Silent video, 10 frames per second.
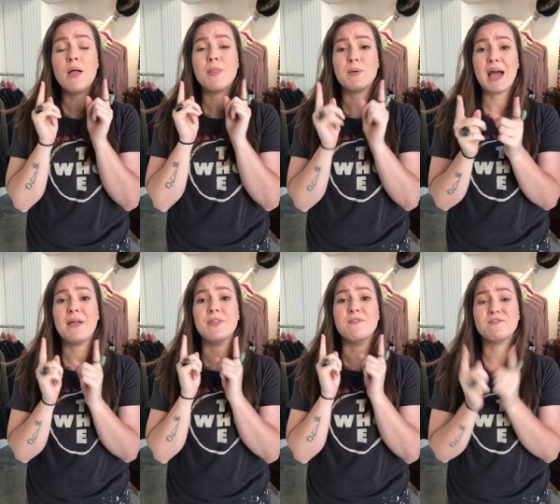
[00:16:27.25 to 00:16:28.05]
that we
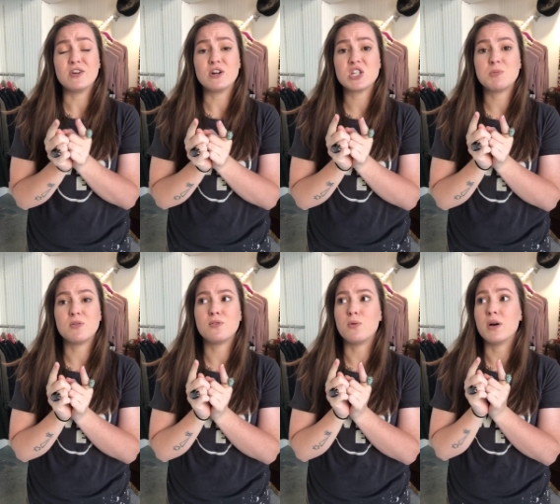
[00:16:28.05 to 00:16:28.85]
had them first
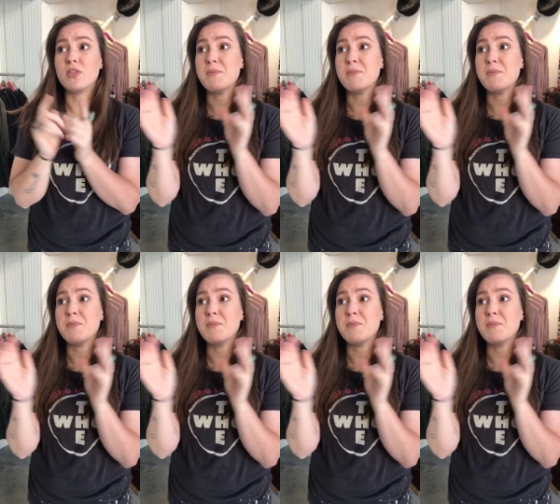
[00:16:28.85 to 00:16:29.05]
before the